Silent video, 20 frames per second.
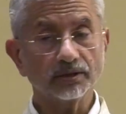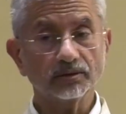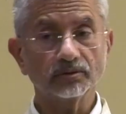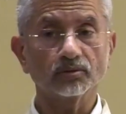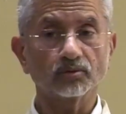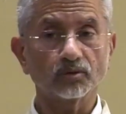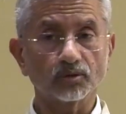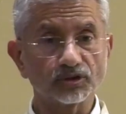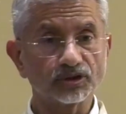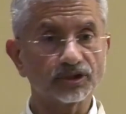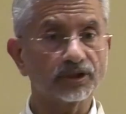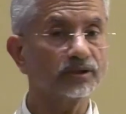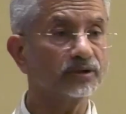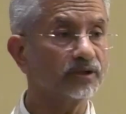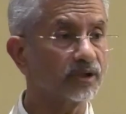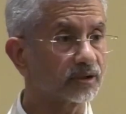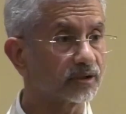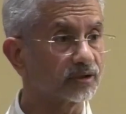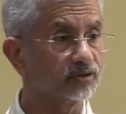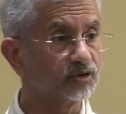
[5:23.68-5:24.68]
to cushion
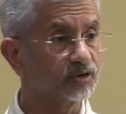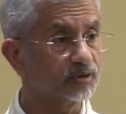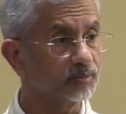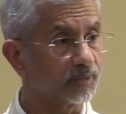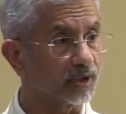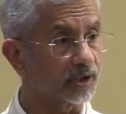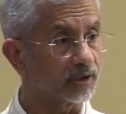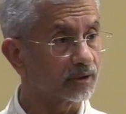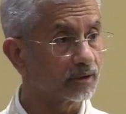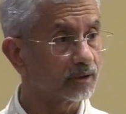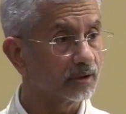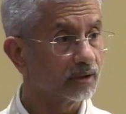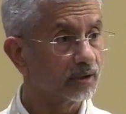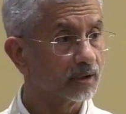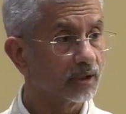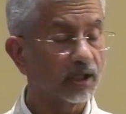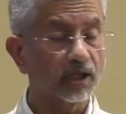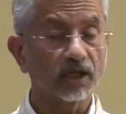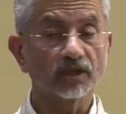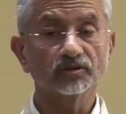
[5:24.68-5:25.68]
the consumer
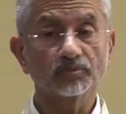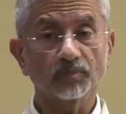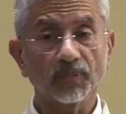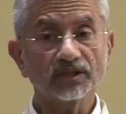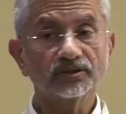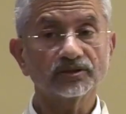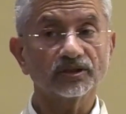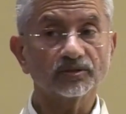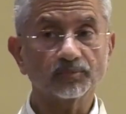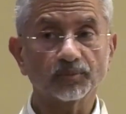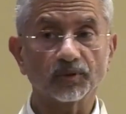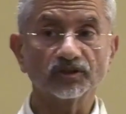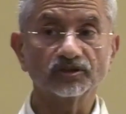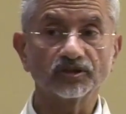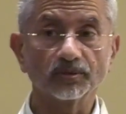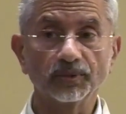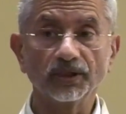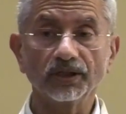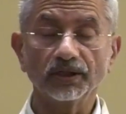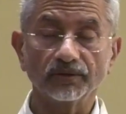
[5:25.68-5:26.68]
as much as
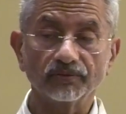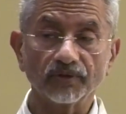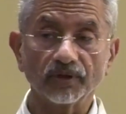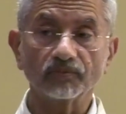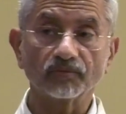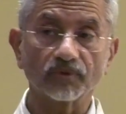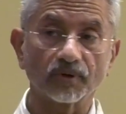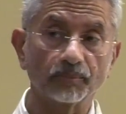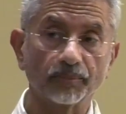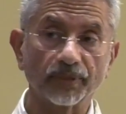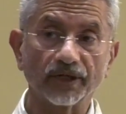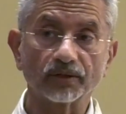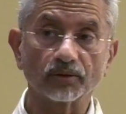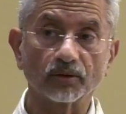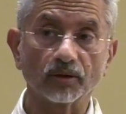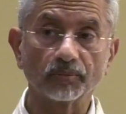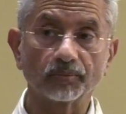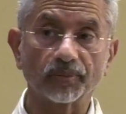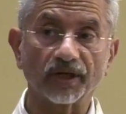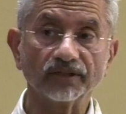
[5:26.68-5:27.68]
possible, even from
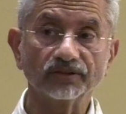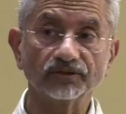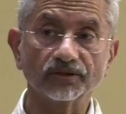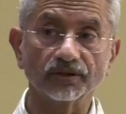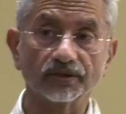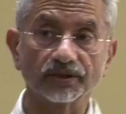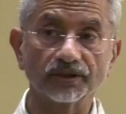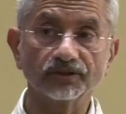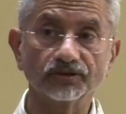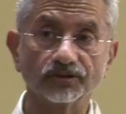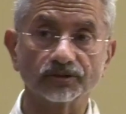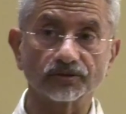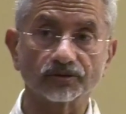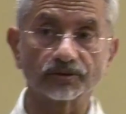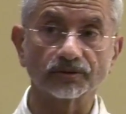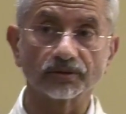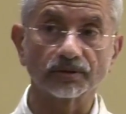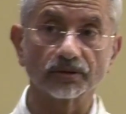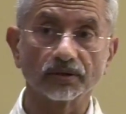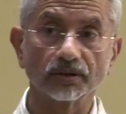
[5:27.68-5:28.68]
petrol price
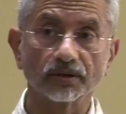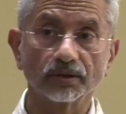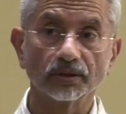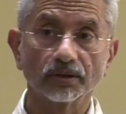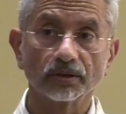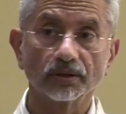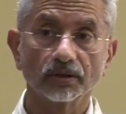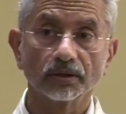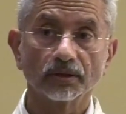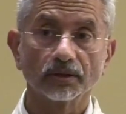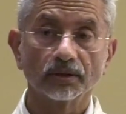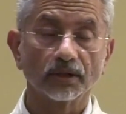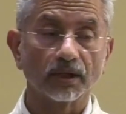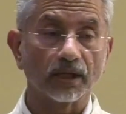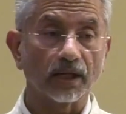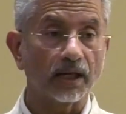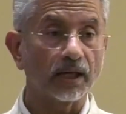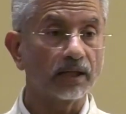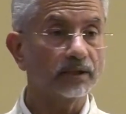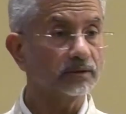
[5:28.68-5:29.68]
increases.
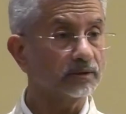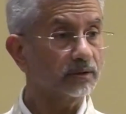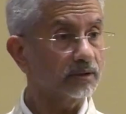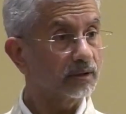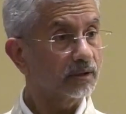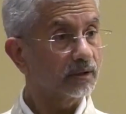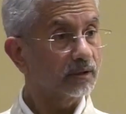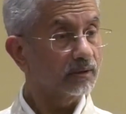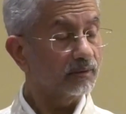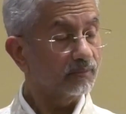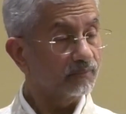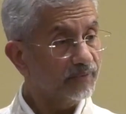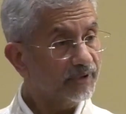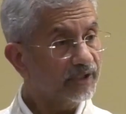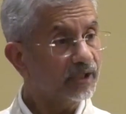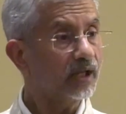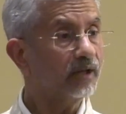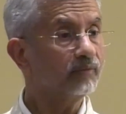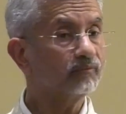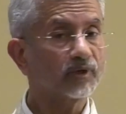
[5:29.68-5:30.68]
And
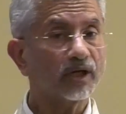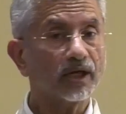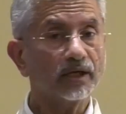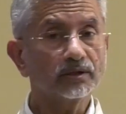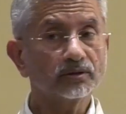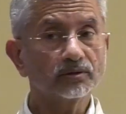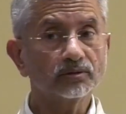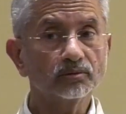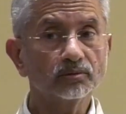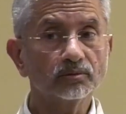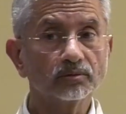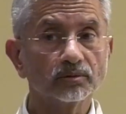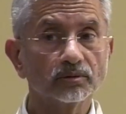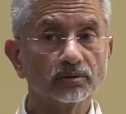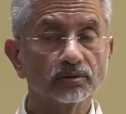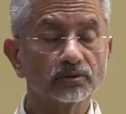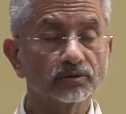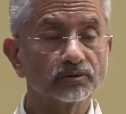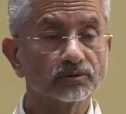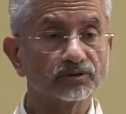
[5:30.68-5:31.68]
we have tried
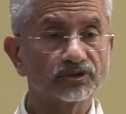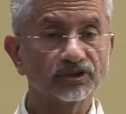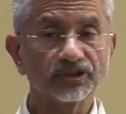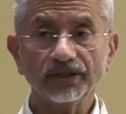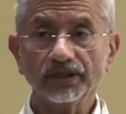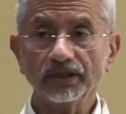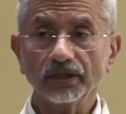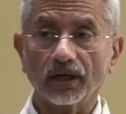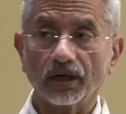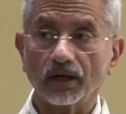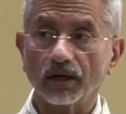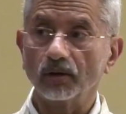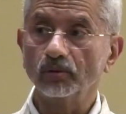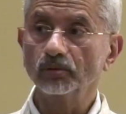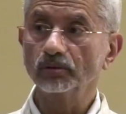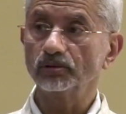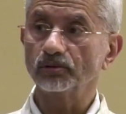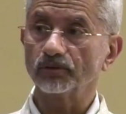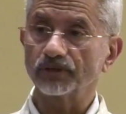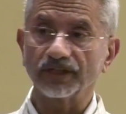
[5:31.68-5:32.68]
to see
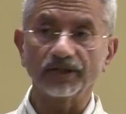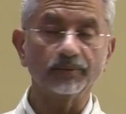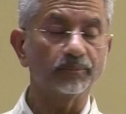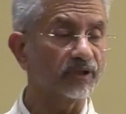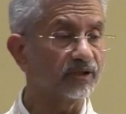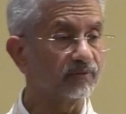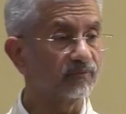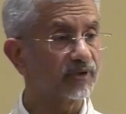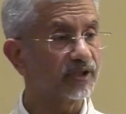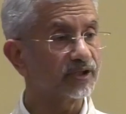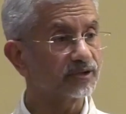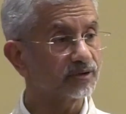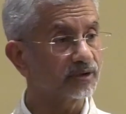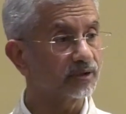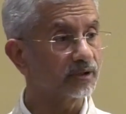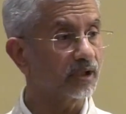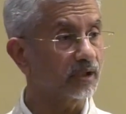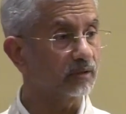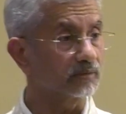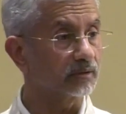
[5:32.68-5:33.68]
how to keep
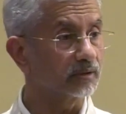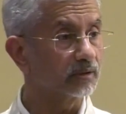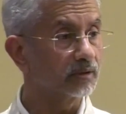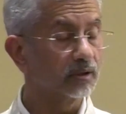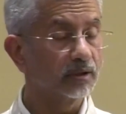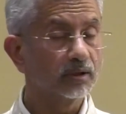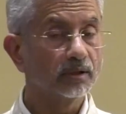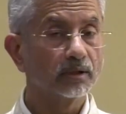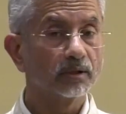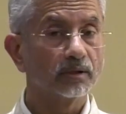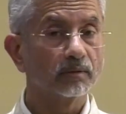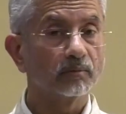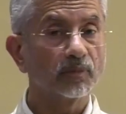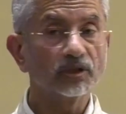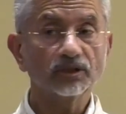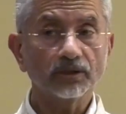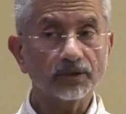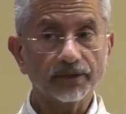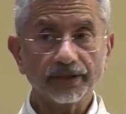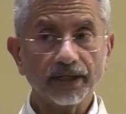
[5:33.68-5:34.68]
inflation down.
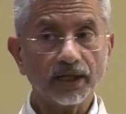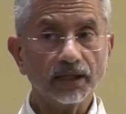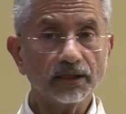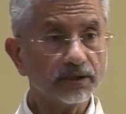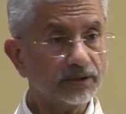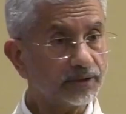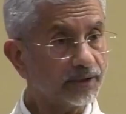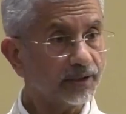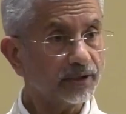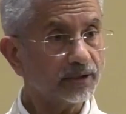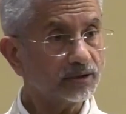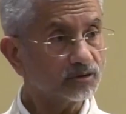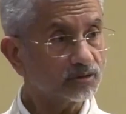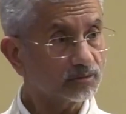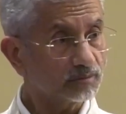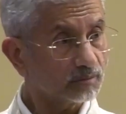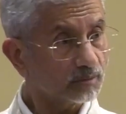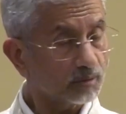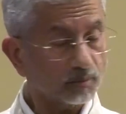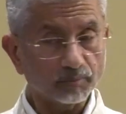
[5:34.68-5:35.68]
But the reality is,
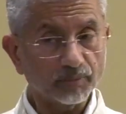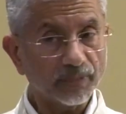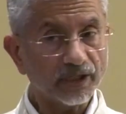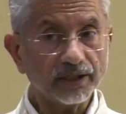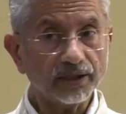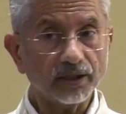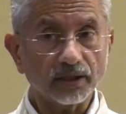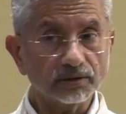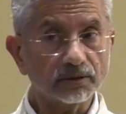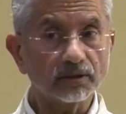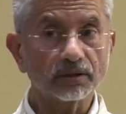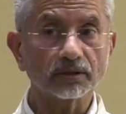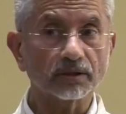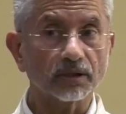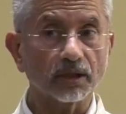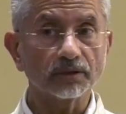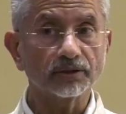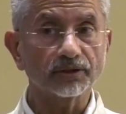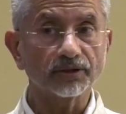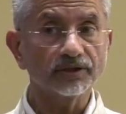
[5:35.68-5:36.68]
many other
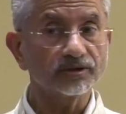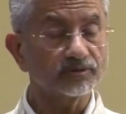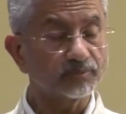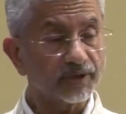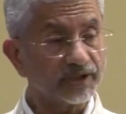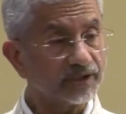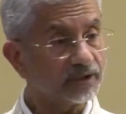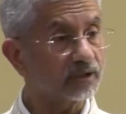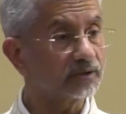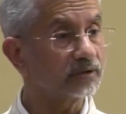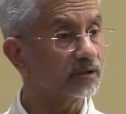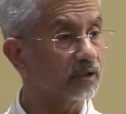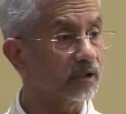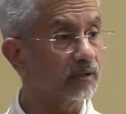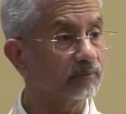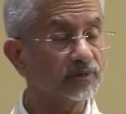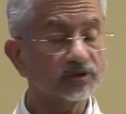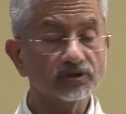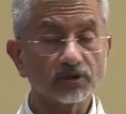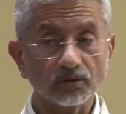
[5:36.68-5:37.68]
countries, many other
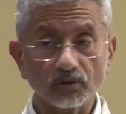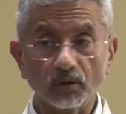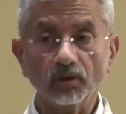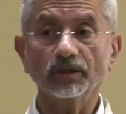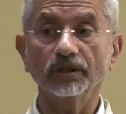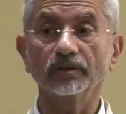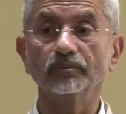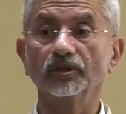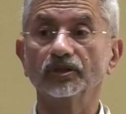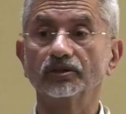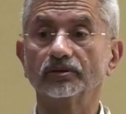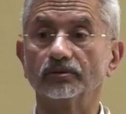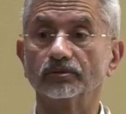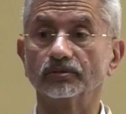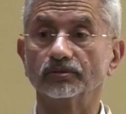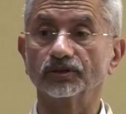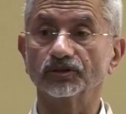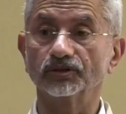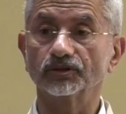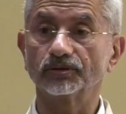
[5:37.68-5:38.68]
governments are not able to
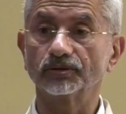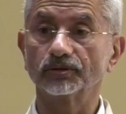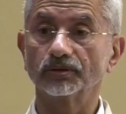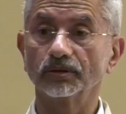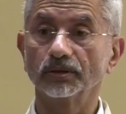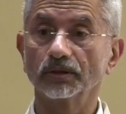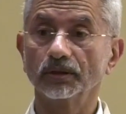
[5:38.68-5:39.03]
do this.